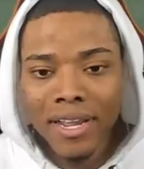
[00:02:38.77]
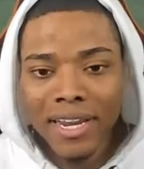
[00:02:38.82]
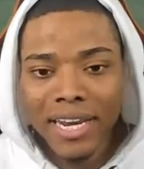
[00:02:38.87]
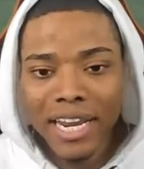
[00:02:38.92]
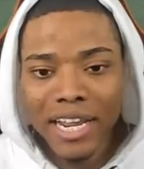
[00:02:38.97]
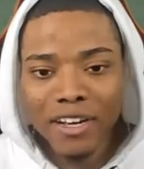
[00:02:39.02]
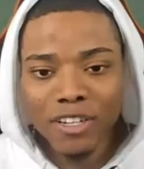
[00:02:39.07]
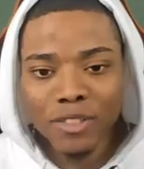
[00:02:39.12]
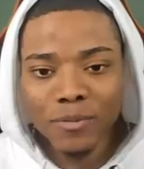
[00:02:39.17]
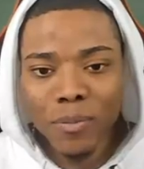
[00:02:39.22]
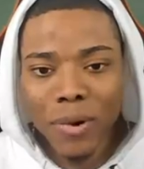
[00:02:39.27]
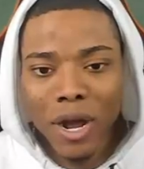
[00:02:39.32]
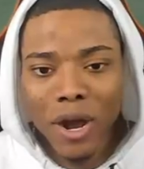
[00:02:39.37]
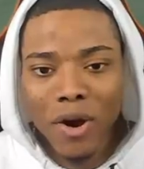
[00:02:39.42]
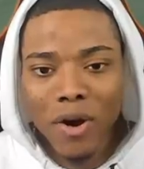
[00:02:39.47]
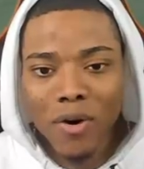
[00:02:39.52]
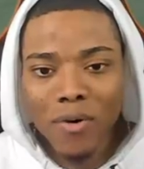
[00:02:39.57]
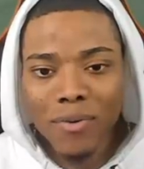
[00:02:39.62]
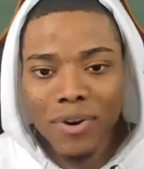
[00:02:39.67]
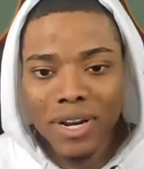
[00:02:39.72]
They was
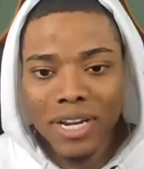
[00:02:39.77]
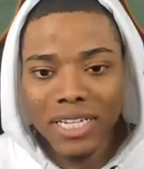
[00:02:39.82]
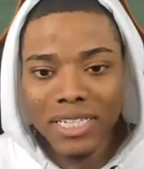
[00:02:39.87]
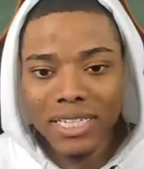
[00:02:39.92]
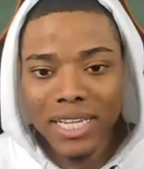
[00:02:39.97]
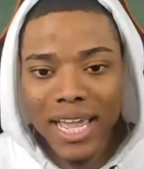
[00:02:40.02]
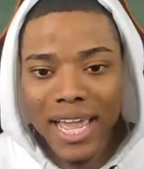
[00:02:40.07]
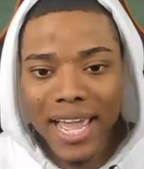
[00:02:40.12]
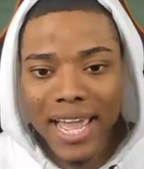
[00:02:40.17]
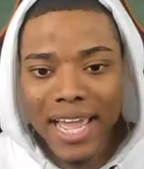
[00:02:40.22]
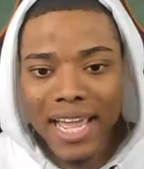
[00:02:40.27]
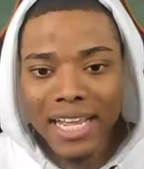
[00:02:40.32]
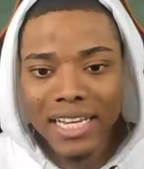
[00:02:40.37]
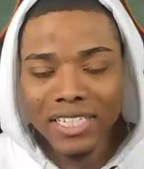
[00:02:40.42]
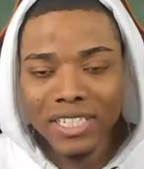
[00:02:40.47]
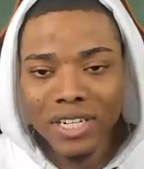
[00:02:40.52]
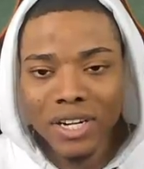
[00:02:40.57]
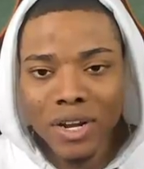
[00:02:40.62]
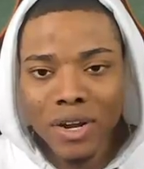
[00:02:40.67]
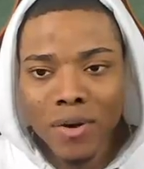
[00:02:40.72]
about on this
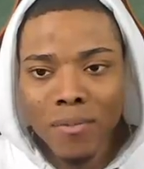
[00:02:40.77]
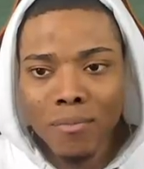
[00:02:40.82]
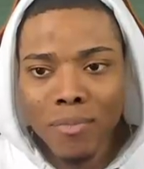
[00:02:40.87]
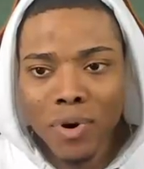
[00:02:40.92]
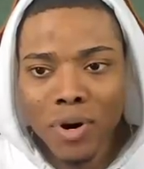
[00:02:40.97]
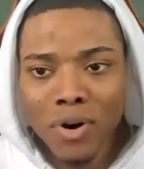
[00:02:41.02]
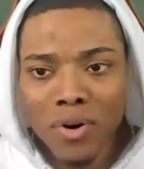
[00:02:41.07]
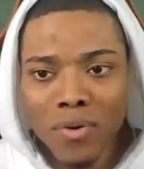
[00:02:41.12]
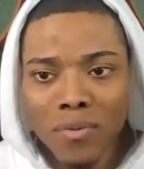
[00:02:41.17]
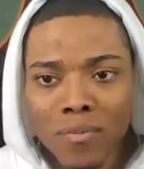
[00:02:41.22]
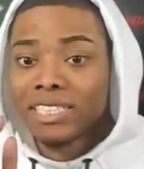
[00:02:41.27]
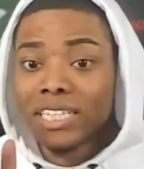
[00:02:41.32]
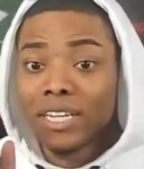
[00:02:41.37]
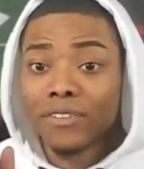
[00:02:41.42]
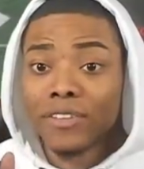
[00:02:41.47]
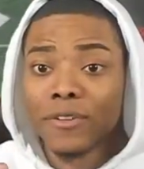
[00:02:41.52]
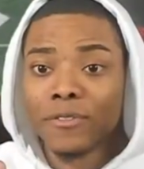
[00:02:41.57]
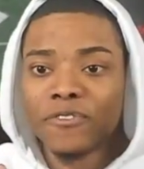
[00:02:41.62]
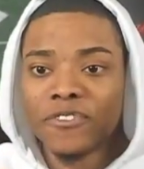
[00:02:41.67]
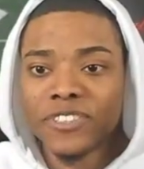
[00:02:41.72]
hash. Boom. The,
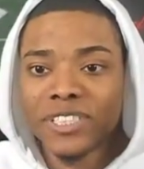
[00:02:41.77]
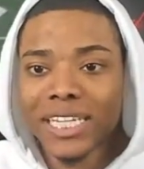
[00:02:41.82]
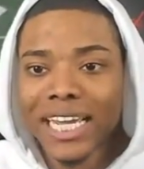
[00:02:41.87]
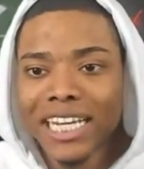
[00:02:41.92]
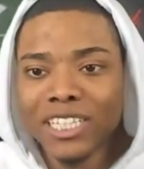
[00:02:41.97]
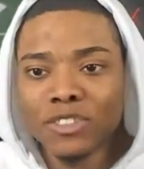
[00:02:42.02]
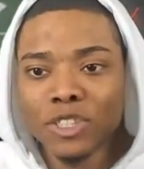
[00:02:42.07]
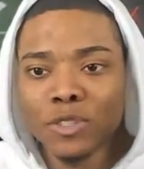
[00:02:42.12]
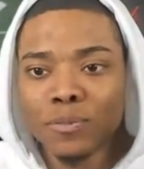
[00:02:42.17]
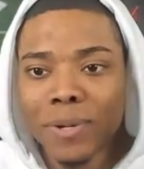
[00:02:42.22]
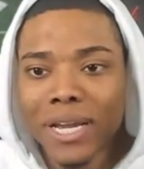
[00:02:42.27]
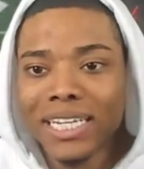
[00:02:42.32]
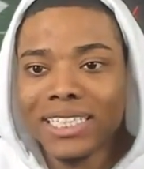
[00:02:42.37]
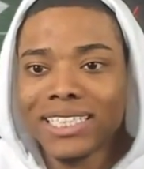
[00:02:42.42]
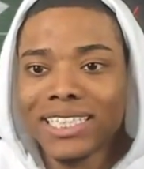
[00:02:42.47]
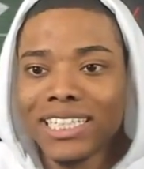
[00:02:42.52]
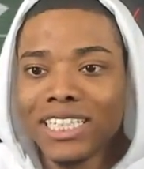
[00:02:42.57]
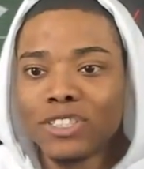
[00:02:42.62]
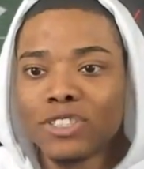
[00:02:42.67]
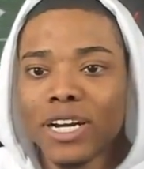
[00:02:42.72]
the Saints was
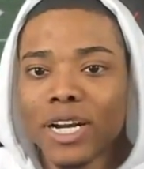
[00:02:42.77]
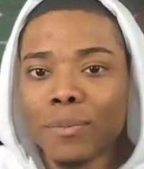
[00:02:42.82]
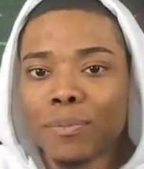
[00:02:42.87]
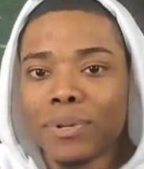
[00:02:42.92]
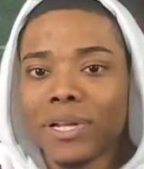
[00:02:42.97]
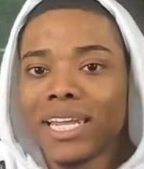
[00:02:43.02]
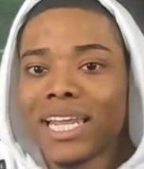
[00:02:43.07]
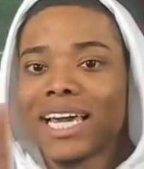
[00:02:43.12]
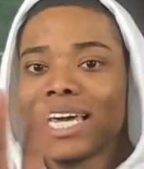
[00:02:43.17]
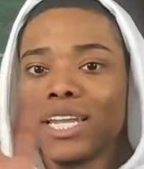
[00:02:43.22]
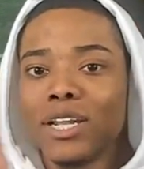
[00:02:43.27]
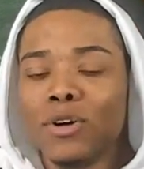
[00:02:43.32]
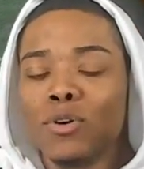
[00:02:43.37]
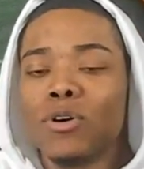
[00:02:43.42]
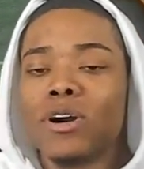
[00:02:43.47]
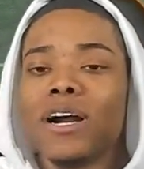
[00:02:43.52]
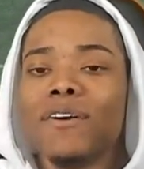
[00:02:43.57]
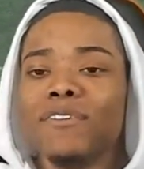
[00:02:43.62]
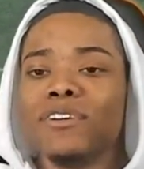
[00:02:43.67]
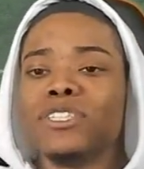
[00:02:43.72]
basically trying to play like a little
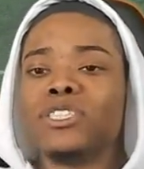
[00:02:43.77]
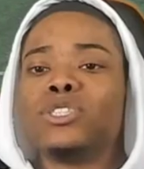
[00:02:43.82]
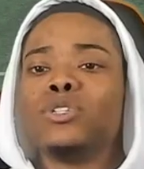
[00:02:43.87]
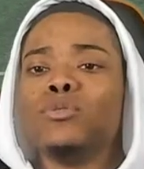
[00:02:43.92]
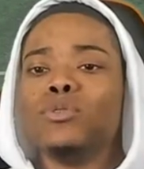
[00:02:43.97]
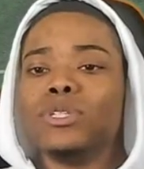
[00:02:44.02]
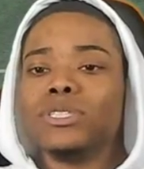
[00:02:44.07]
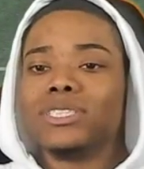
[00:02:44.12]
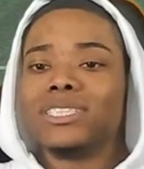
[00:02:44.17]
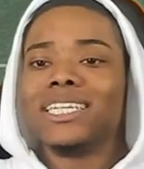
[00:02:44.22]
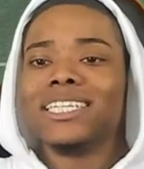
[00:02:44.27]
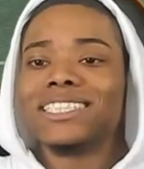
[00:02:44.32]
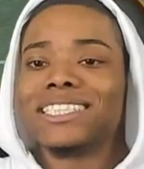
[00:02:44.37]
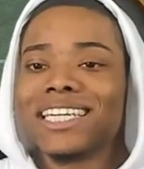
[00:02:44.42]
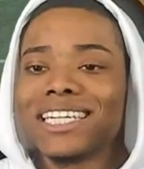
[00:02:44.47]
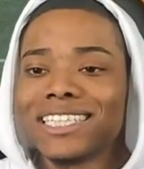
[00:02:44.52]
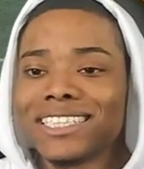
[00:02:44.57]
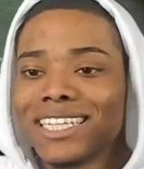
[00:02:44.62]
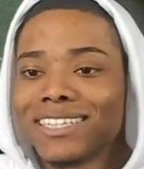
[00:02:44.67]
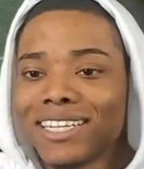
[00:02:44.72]
cover two. It was 10
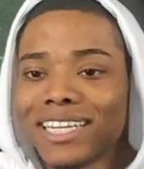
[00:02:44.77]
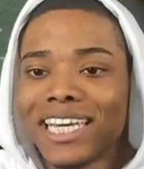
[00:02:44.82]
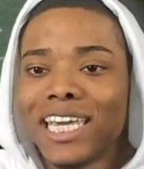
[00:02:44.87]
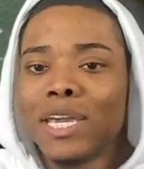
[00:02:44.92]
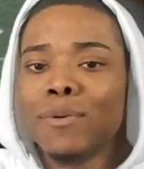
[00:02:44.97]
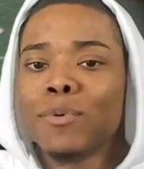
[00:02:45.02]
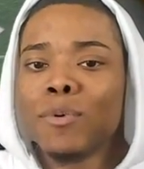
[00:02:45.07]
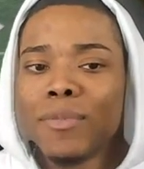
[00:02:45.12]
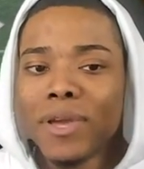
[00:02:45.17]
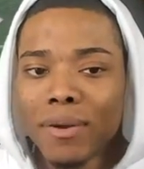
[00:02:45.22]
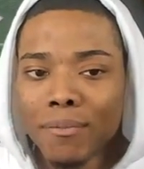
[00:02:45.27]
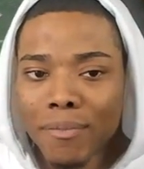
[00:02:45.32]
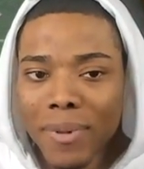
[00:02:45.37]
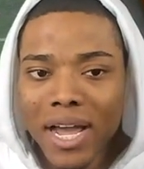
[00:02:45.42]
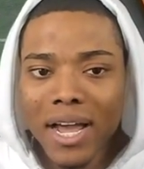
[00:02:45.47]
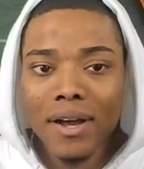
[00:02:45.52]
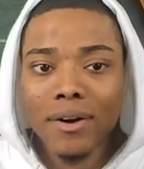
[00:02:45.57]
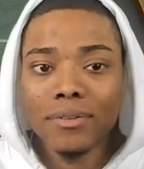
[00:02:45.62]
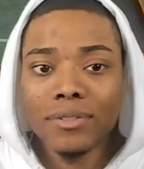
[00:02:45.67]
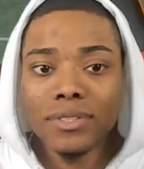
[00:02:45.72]
seconds left to keep them in
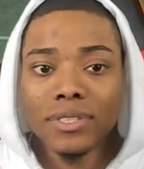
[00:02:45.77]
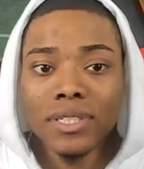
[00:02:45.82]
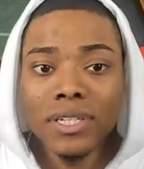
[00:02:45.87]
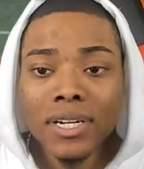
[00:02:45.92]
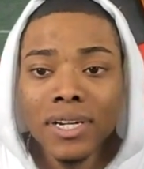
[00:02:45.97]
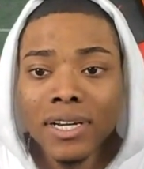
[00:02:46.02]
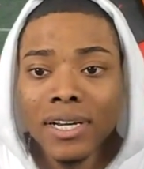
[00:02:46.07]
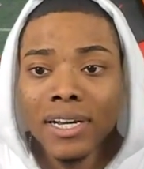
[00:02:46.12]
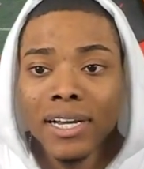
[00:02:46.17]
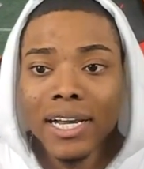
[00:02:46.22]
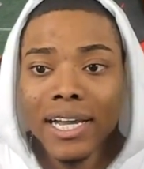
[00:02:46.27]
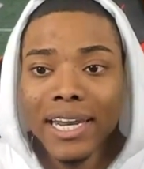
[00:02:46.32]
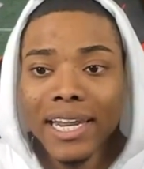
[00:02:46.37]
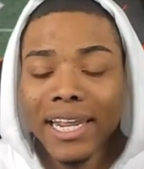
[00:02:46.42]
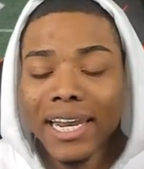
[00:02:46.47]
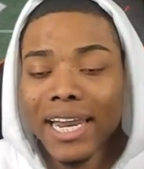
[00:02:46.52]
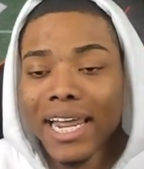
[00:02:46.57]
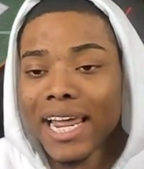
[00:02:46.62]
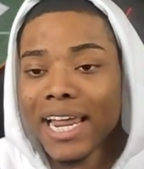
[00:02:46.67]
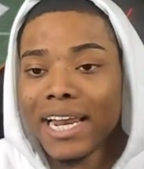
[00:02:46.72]
bounds and
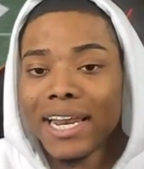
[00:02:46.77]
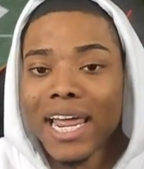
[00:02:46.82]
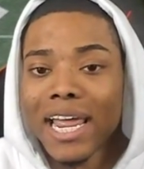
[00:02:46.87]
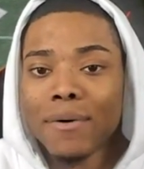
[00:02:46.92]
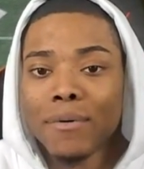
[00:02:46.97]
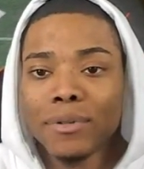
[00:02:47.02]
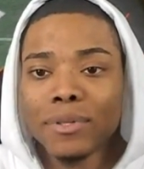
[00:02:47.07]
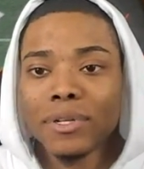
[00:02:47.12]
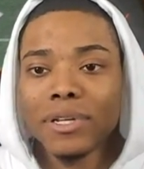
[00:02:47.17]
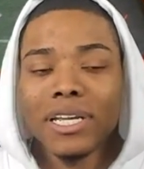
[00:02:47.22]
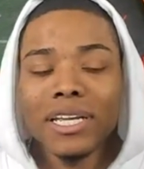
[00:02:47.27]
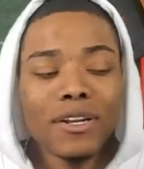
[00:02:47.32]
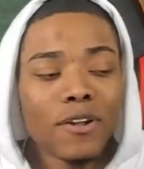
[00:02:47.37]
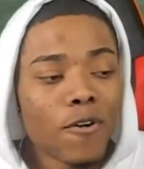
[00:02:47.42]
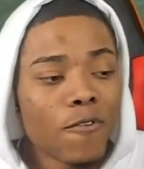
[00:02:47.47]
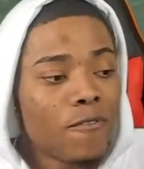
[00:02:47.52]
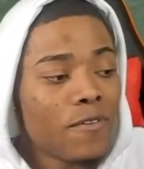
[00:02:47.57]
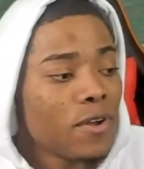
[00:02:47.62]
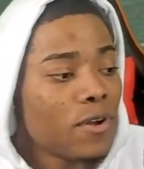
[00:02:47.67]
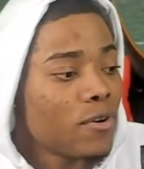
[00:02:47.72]
then they they want to get
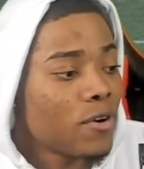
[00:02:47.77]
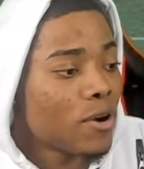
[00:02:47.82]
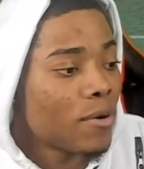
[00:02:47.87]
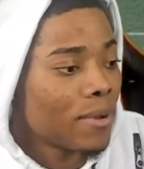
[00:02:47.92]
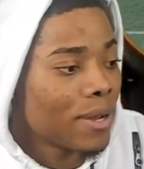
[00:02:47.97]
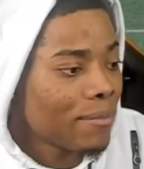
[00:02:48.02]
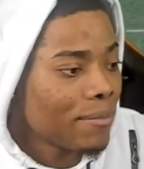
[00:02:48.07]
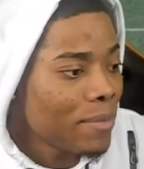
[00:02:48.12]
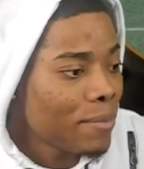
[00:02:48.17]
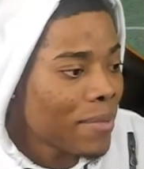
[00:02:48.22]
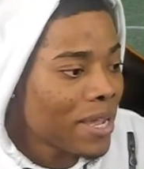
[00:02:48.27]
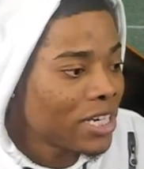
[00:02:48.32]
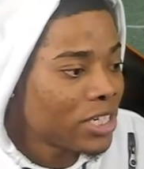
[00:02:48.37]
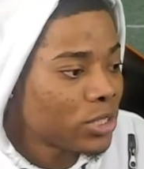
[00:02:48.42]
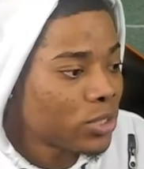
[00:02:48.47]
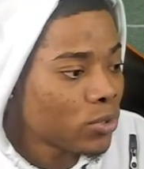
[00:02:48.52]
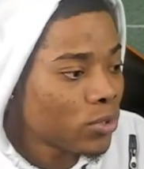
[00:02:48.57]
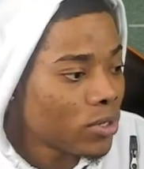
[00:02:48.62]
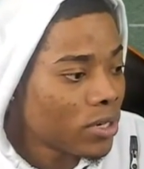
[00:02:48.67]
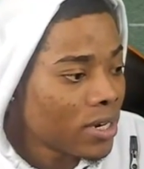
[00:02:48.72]
no field goal. But let me make
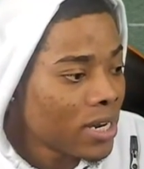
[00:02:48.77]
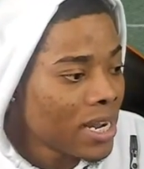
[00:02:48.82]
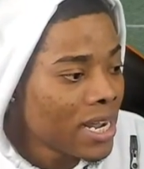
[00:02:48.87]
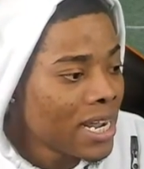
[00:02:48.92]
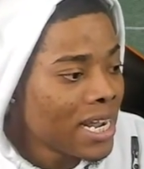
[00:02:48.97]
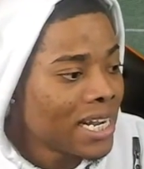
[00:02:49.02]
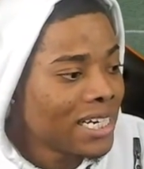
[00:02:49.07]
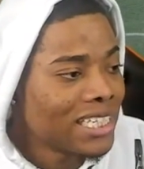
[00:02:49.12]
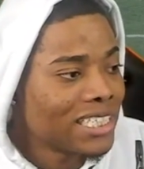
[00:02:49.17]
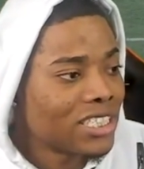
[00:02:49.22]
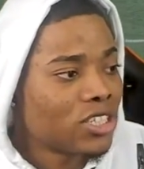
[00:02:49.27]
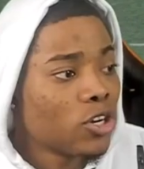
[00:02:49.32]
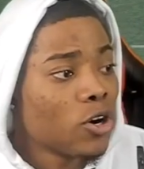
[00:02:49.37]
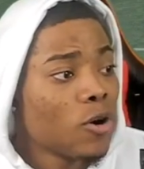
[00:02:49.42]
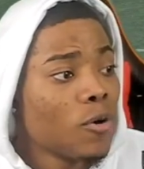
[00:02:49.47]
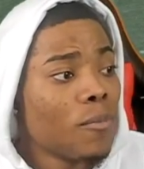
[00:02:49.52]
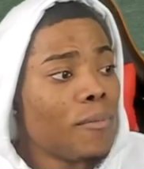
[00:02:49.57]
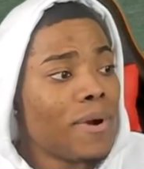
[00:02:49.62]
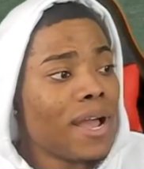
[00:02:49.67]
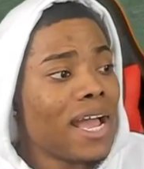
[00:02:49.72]
sure, just go
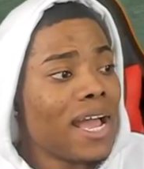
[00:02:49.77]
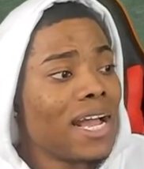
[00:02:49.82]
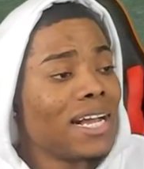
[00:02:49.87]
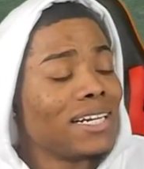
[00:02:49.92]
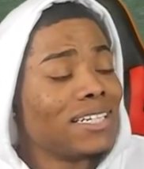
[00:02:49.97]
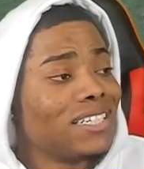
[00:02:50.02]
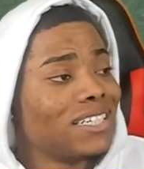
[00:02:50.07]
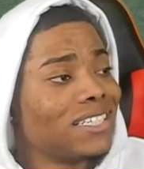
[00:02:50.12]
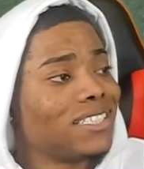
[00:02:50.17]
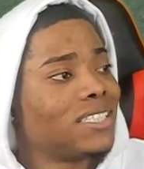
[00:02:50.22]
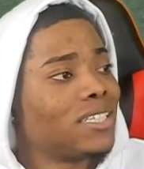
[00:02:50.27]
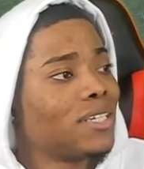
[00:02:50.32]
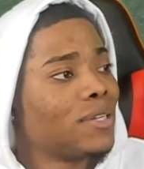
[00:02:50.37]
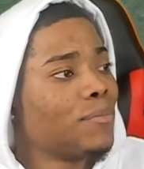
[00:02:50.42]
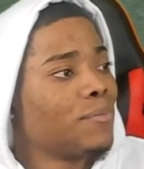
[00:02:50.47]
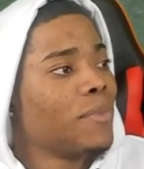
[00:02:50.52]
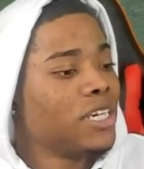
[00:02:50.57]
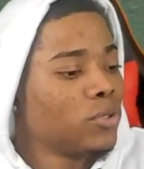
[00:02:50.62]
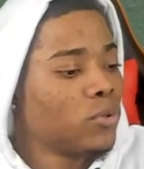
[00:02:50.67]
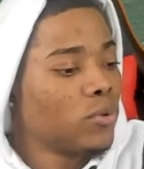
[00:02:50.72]
back just to make
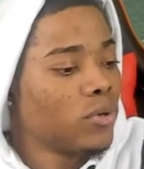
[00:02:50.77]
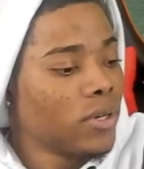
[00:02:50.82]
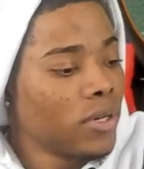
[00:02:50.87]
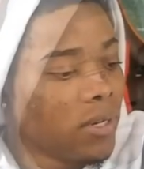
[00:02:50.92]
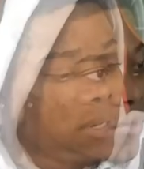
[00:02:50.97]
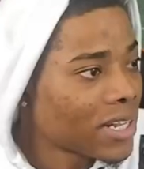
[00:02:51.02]
sure.